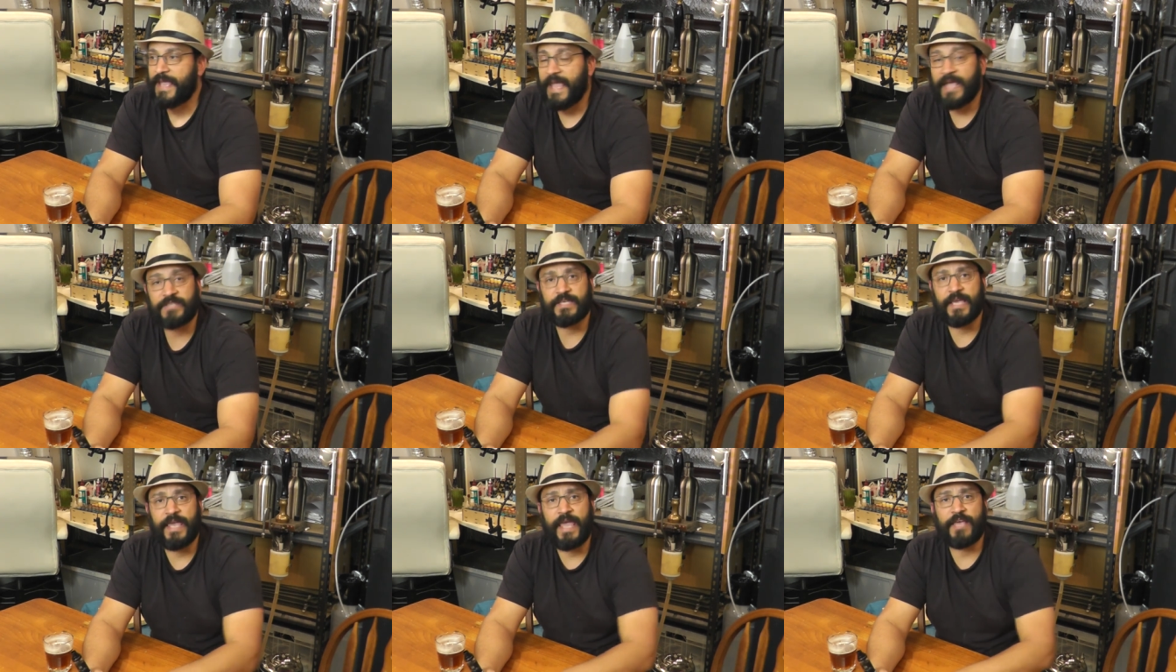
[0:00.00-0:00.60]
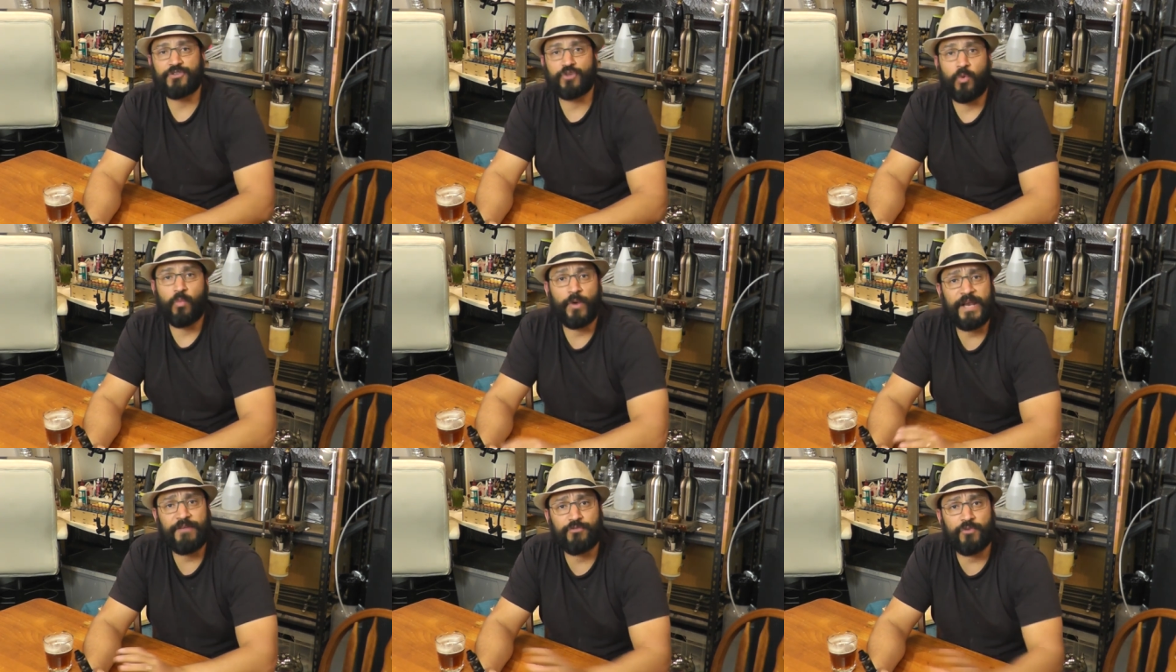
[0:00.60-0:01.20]
SAS or
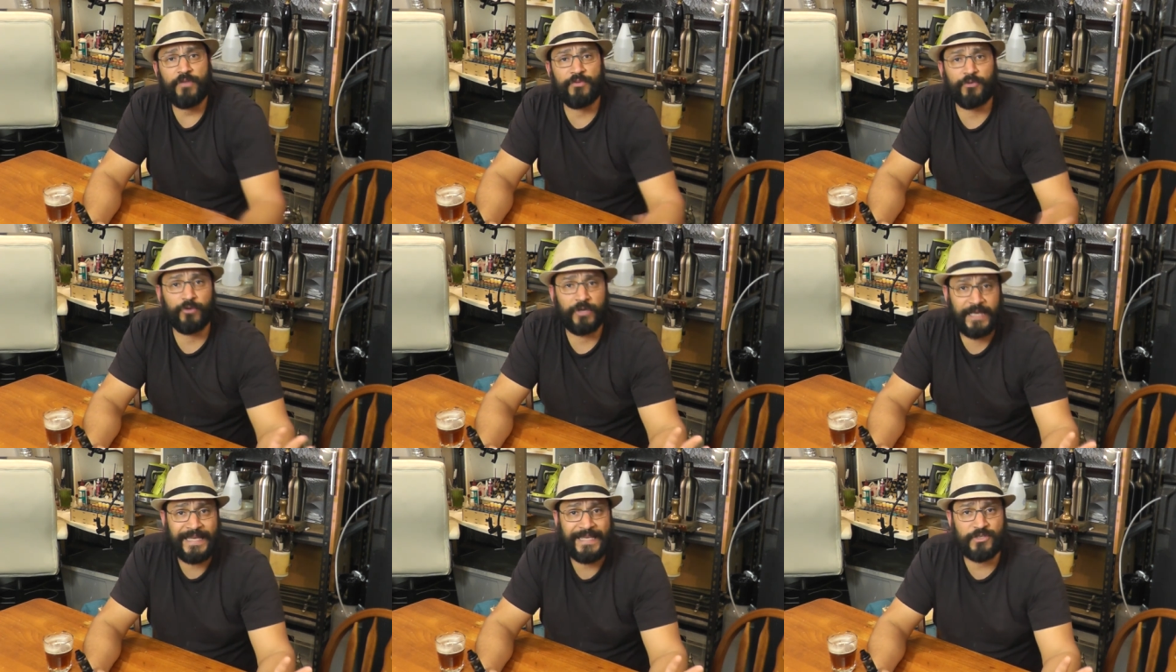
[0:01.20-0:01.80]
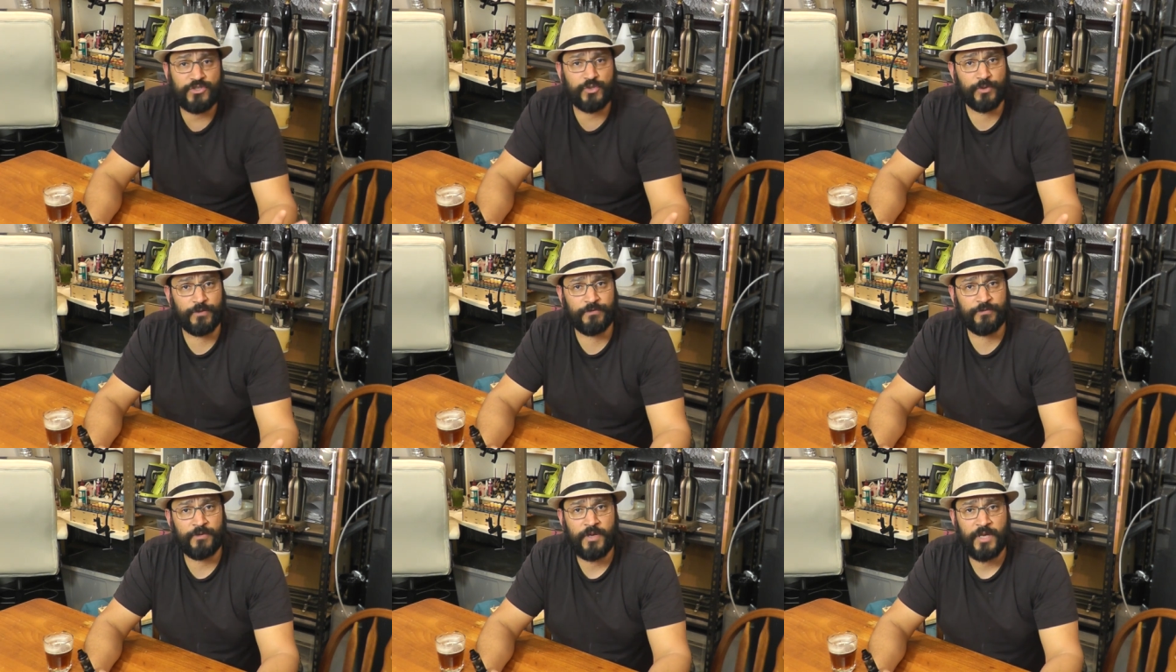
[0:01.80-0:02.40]
whatever other elite sort
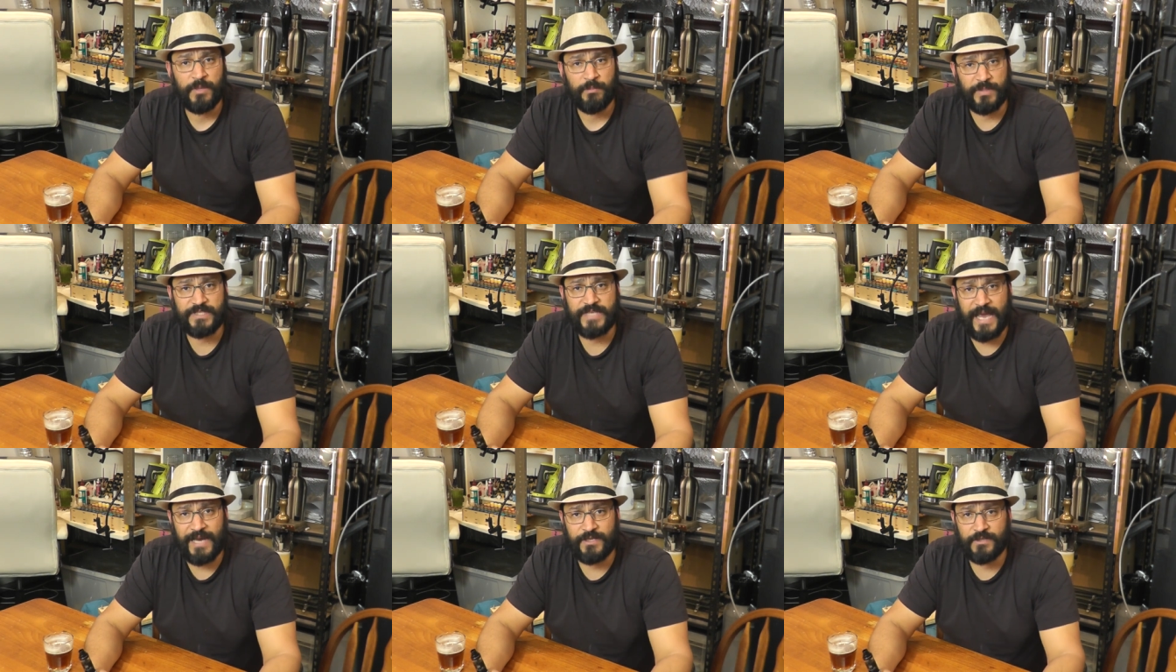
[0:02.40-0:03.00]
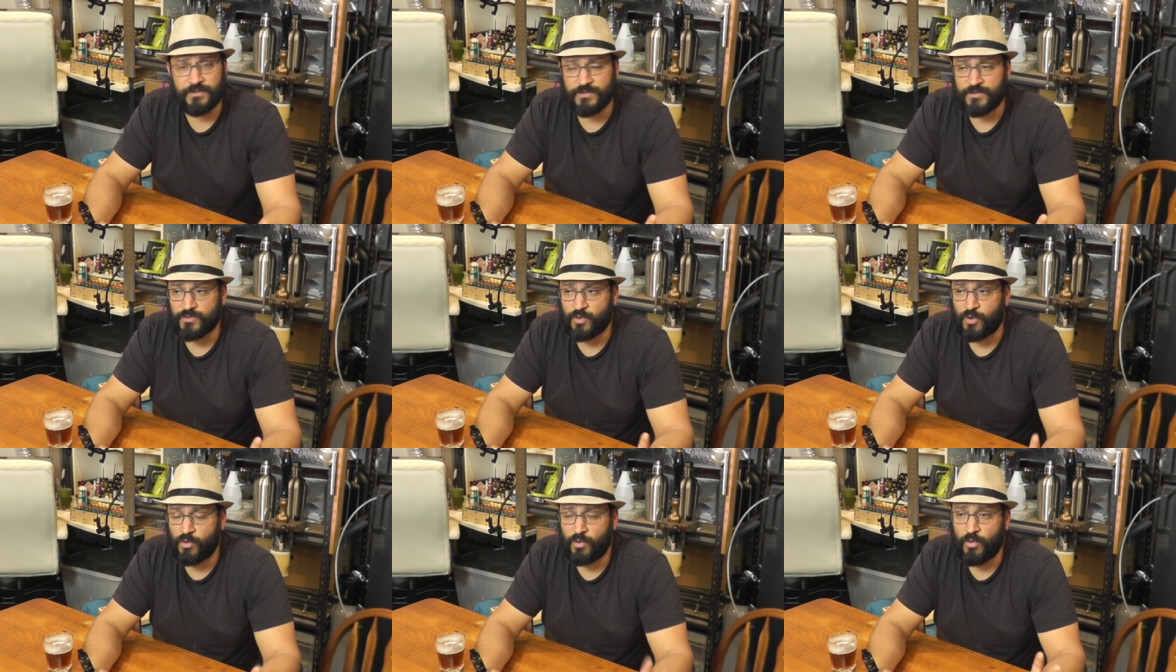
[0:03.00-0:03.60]
of battalion
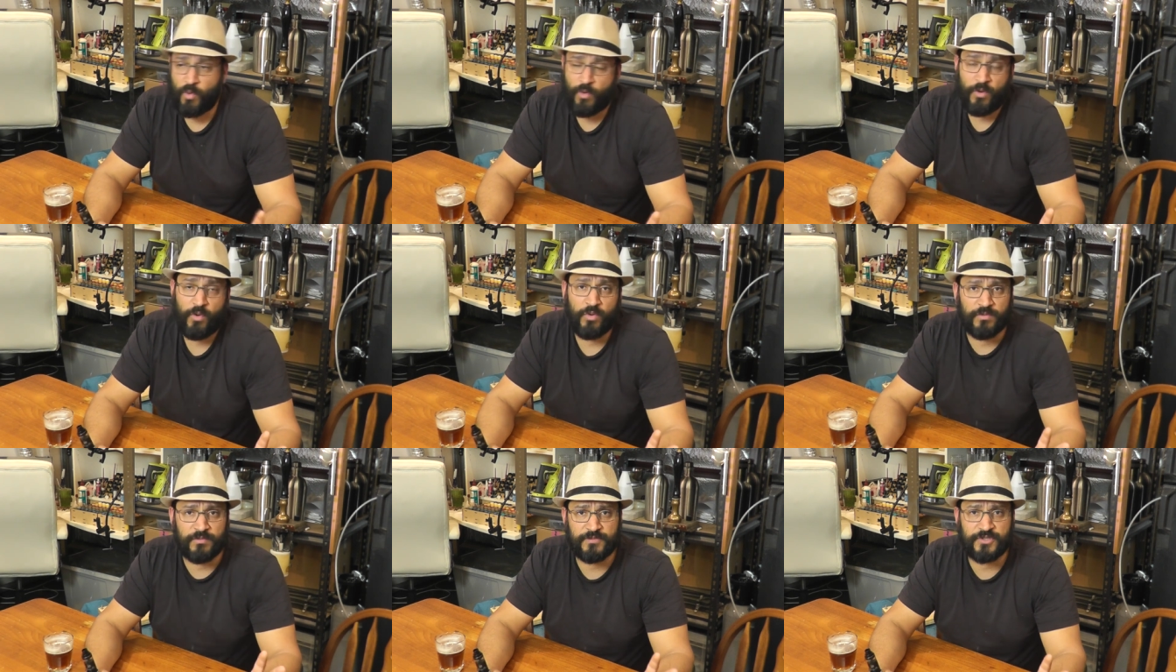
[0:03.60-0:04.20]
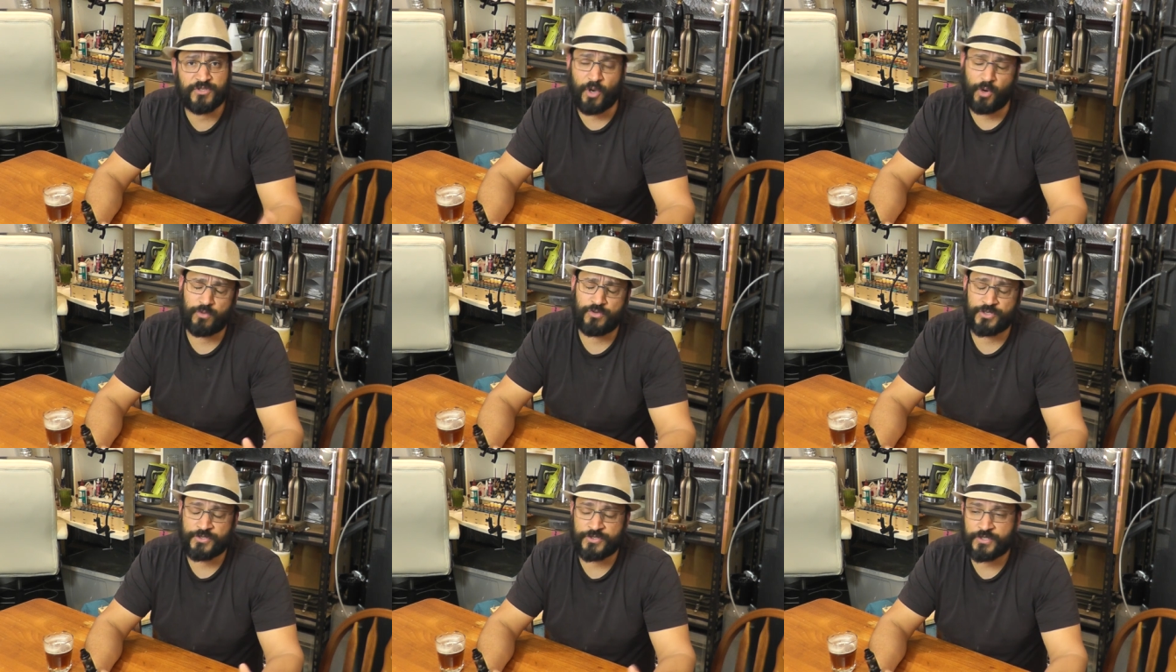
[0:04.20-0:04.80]
or, or, or
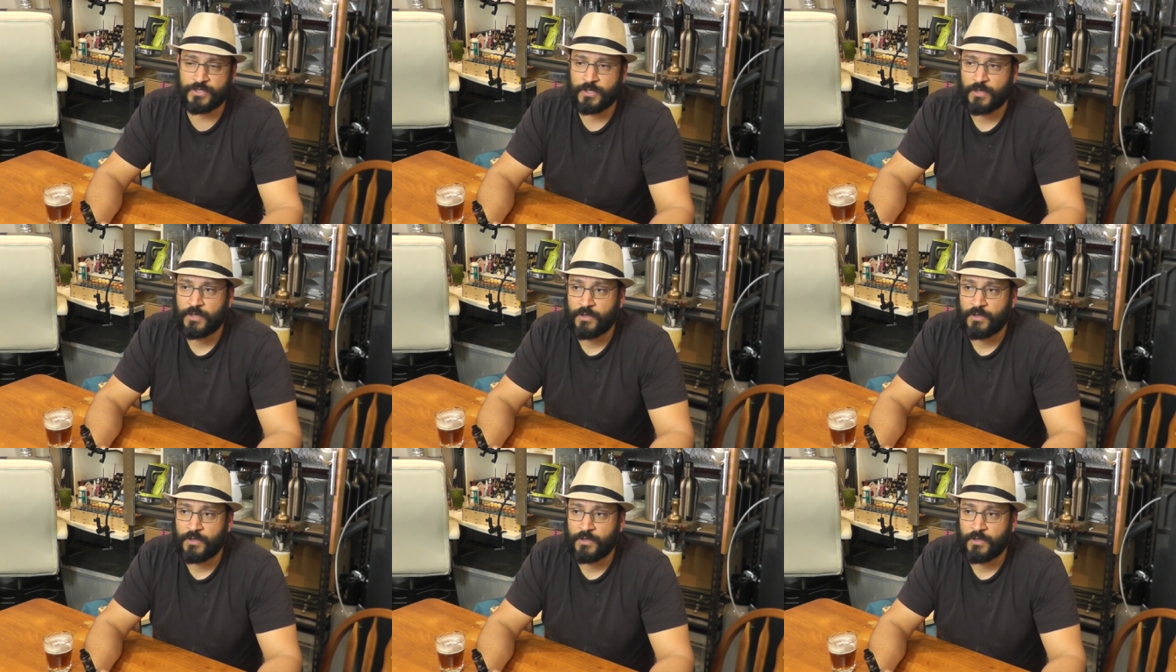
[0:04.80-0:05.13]
soldiers